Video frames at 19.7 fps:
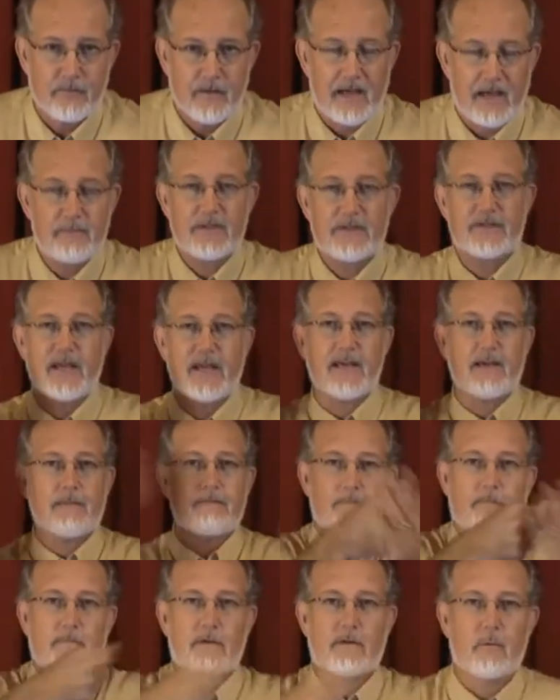I'm just saying
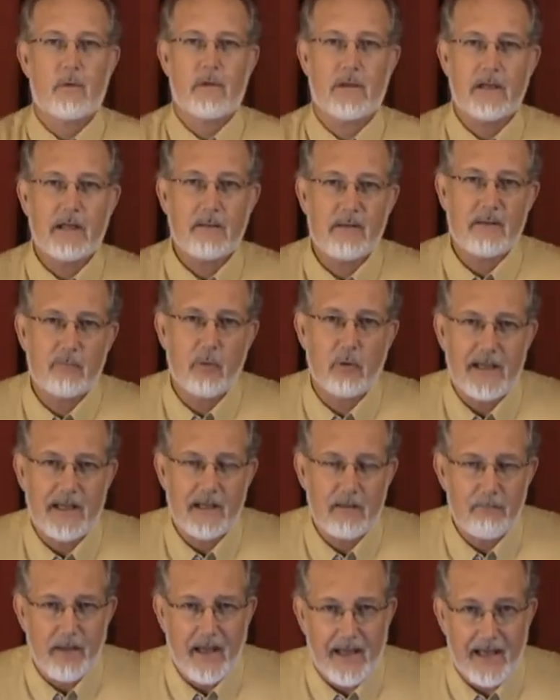it with a little bit more
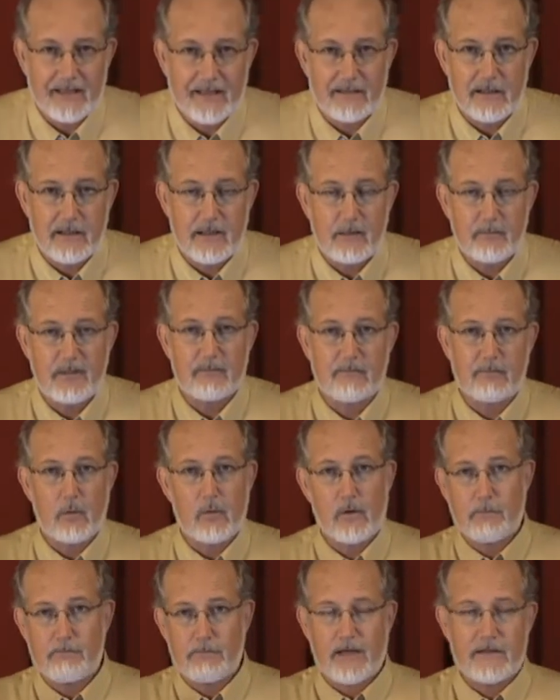impact, a little bit
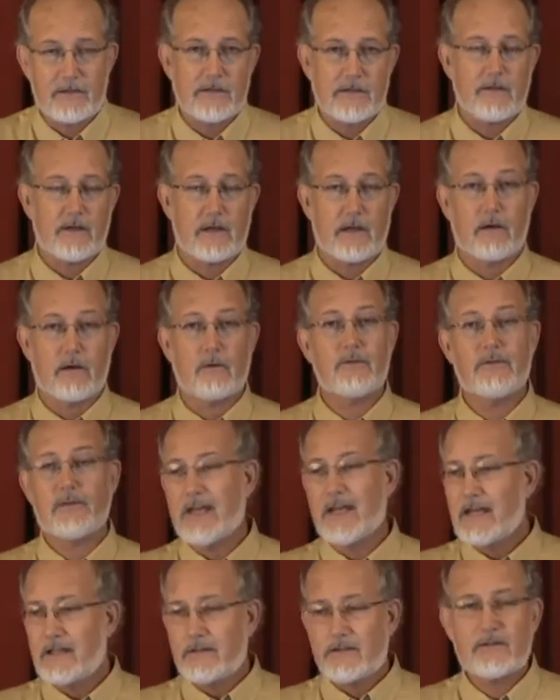more punch in the nose,
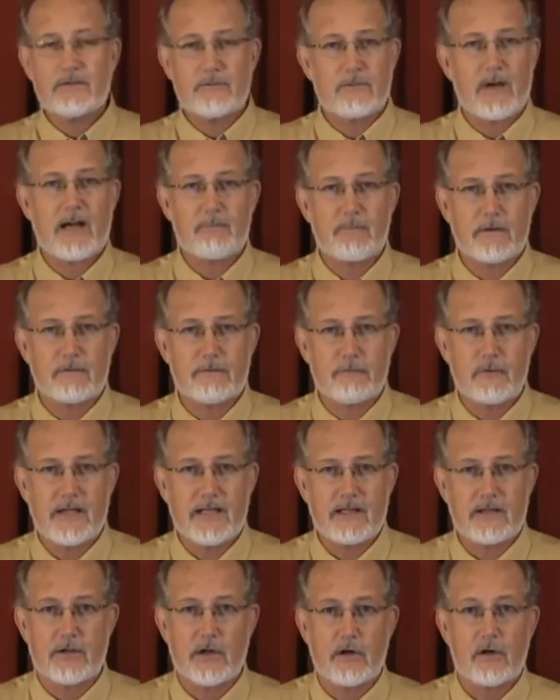just drop the
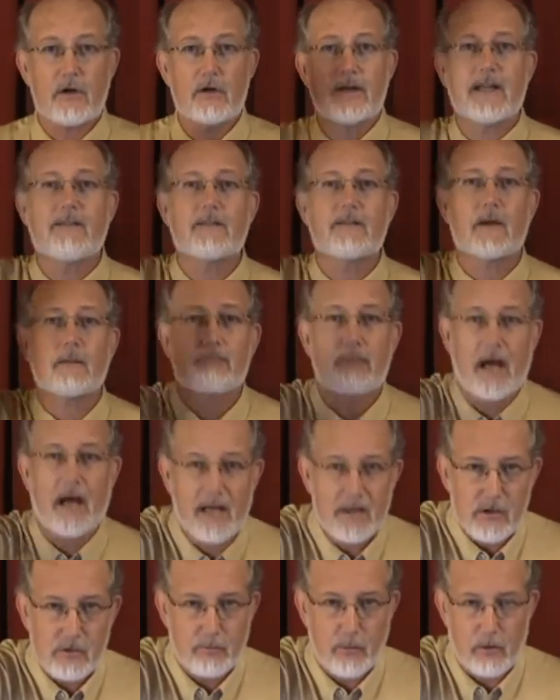freaking turd in the
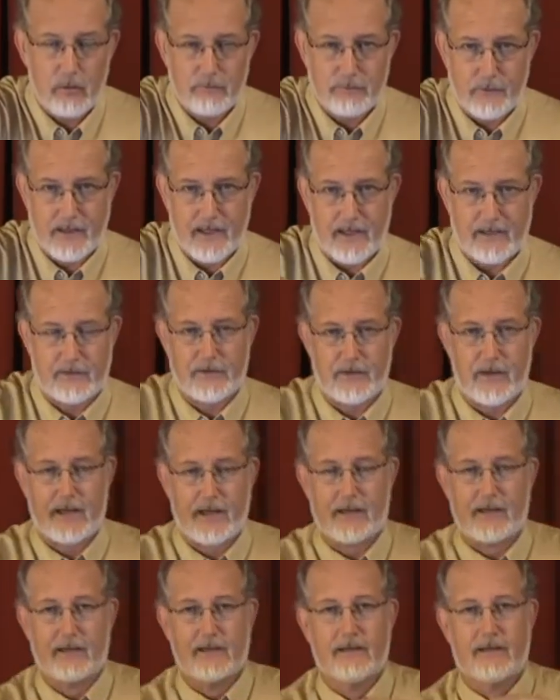punch bowl for God's
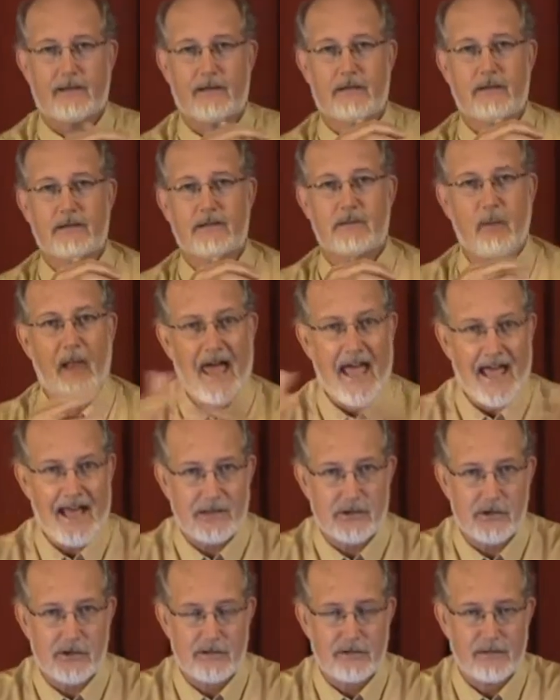sake.
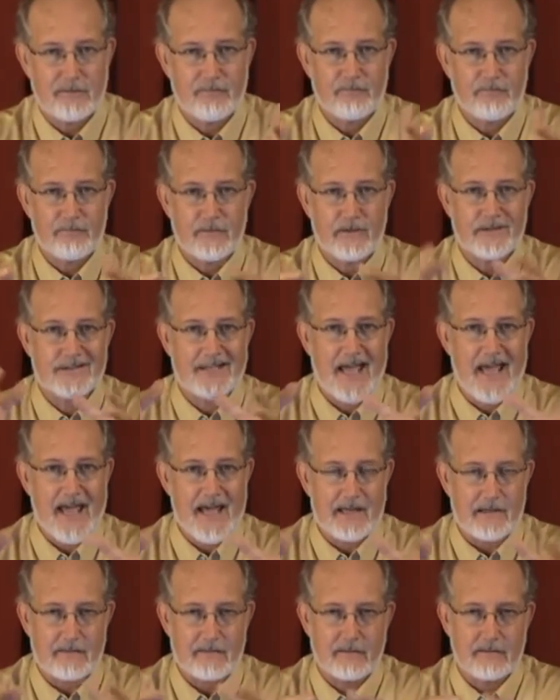Splash! Say
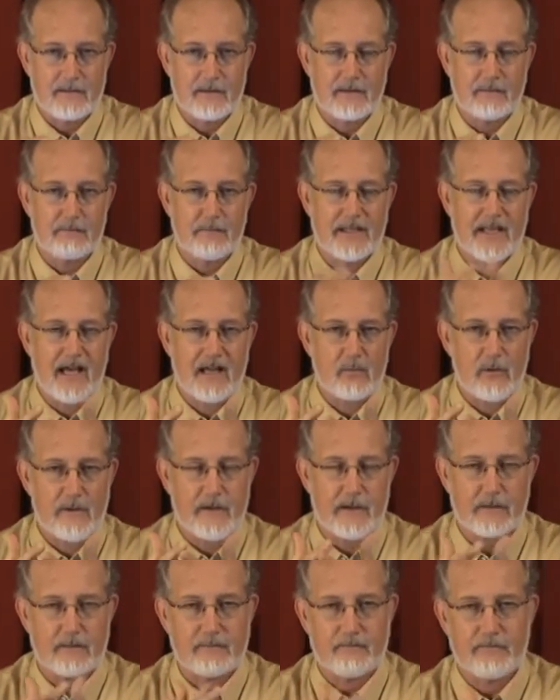it! Be done with
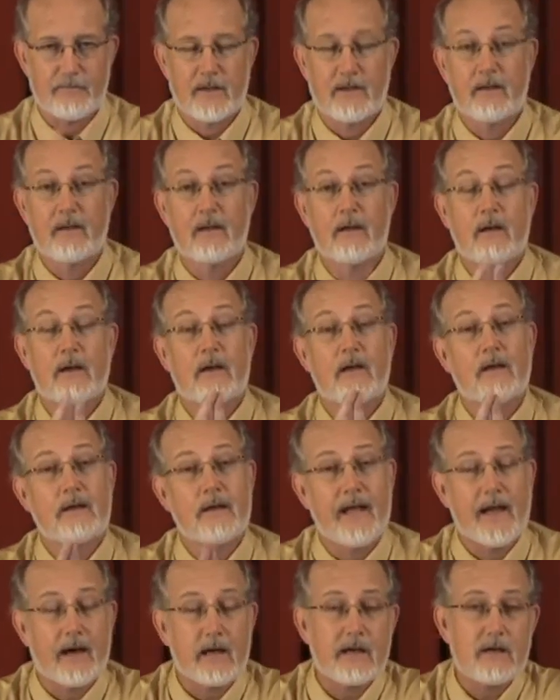it!
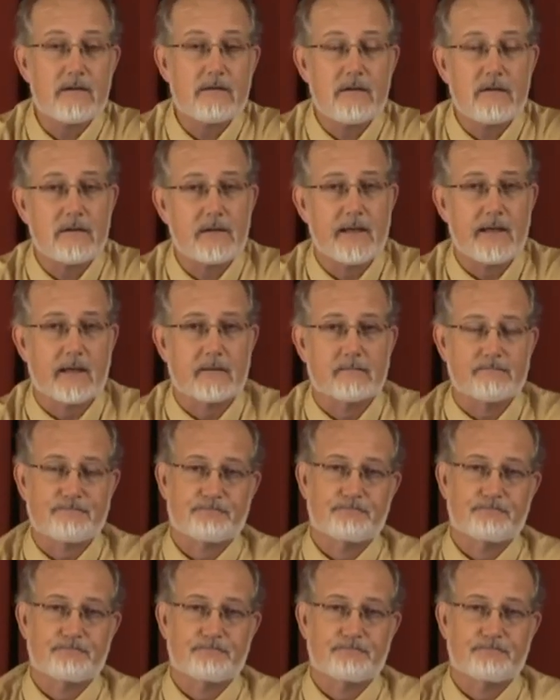Now, here's the thing